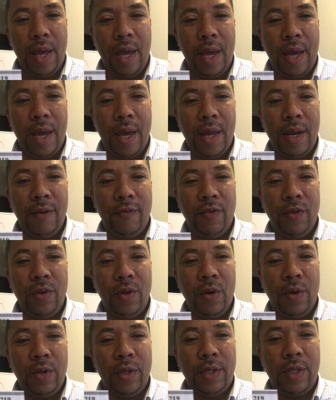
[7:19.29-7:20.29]
And if you
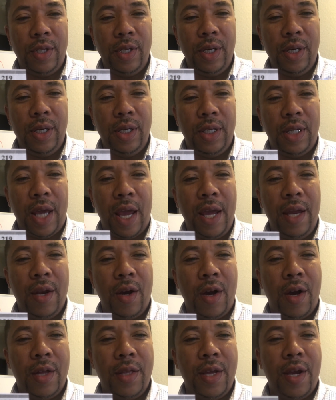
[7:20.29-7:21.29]
notice the date
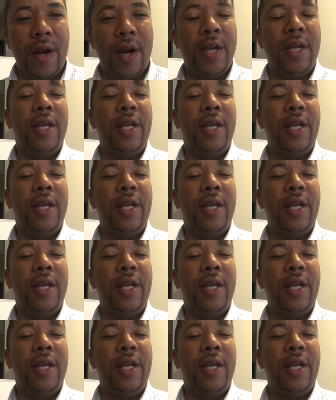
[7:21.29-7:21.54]
on there,